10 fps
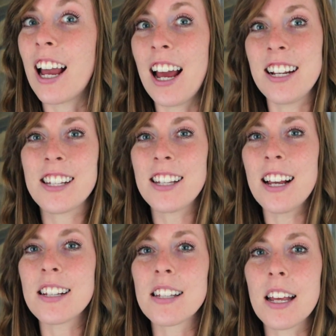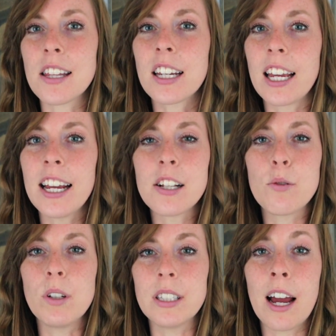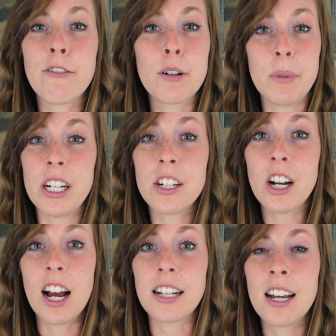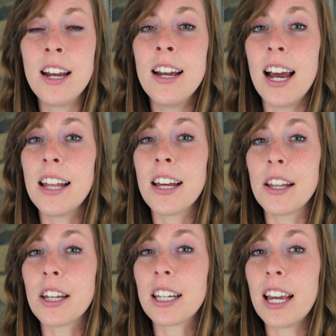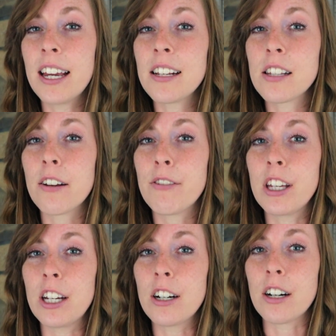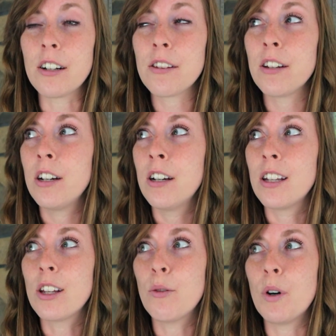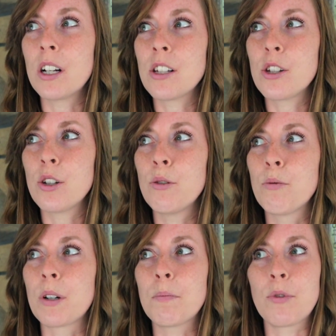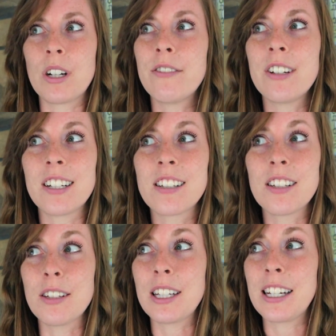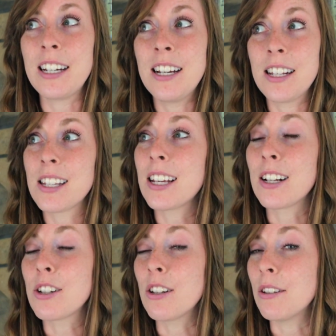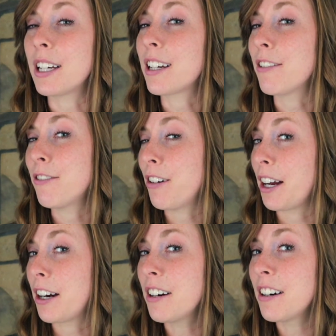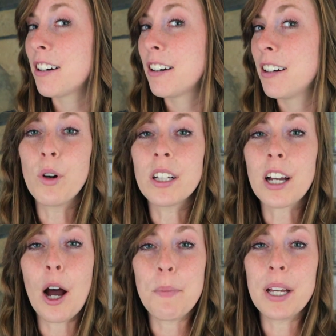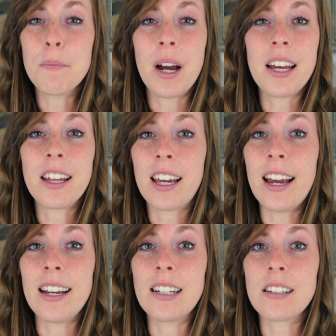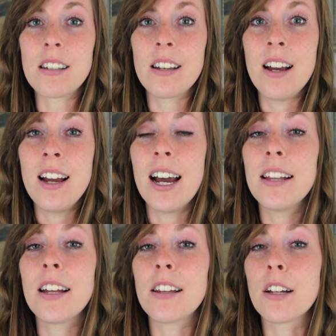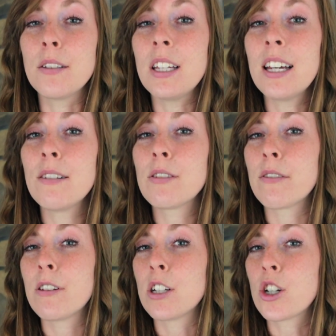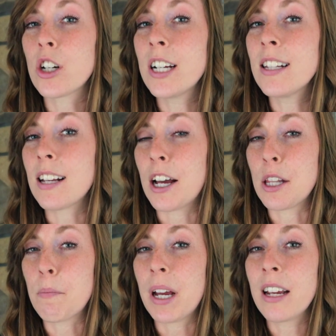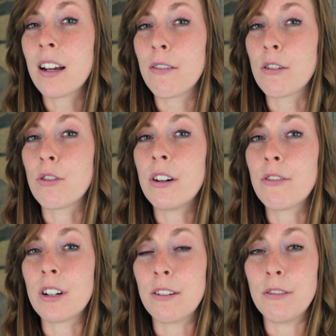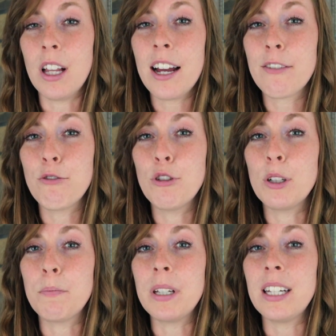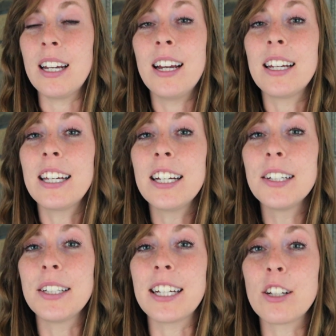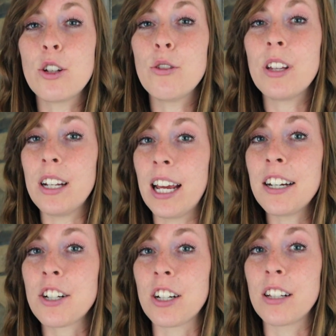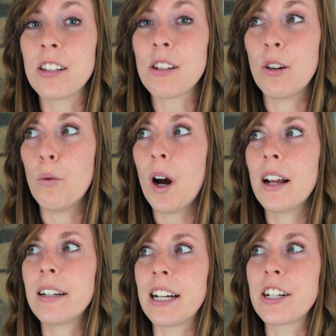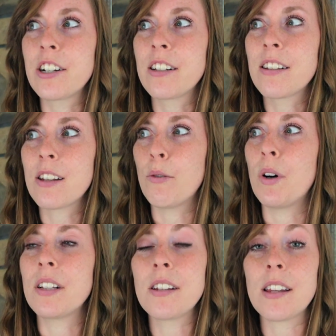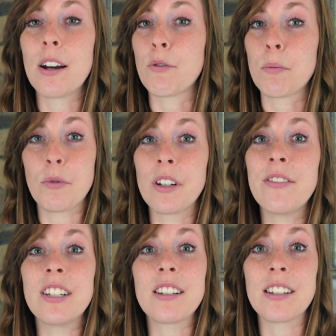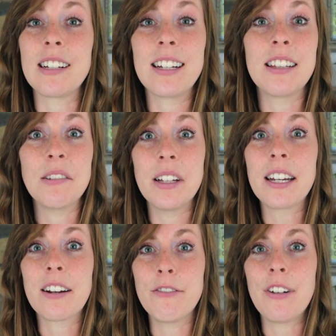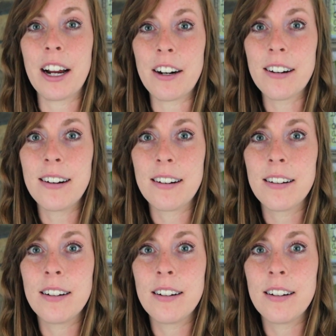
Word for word: And it says that the gates will never be shut, and that the kings of the earth, the ones who were previously sent to the lake of fire, will come in by the gates and that the leaves of the trees on the bank of the river of life will be healing to the nations. What nations? The ones that were previously in the lake of fire?